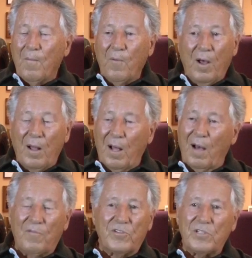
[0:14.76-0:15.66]
Well,
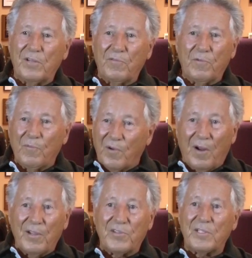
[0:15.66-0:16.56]
obviously, from where
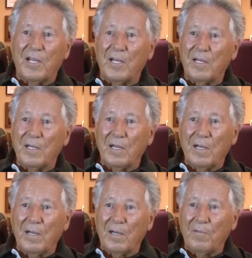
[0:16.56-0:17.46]
I stand,
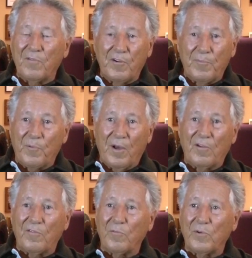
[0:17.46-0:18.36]
I'm very
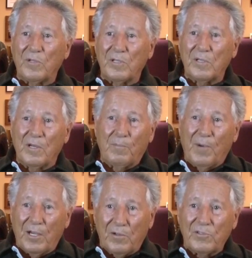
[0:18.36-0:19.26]
proud of what
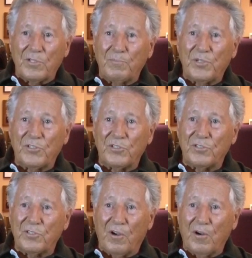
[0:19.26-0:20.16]
Michael's
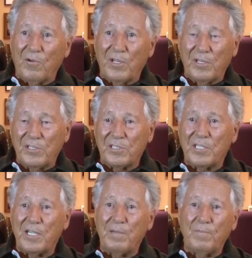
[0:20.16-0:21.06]
ambitions are and his
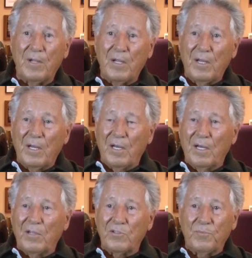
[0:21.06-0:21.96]
team
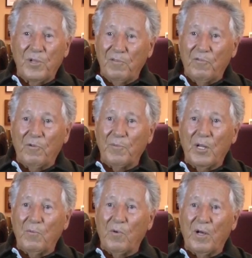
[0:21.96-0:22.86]
to be in
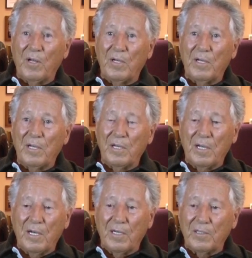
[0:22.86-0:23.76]
Formula One. And,
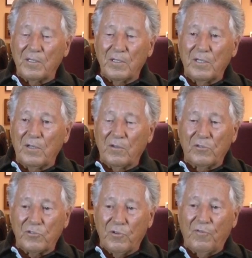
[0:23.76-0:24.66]
you know,
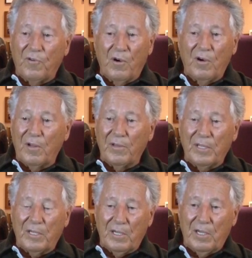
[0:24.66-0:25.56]
so far, I
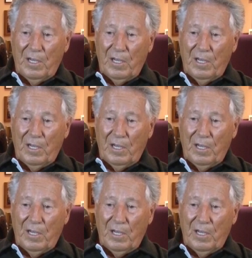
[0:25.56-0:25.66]
think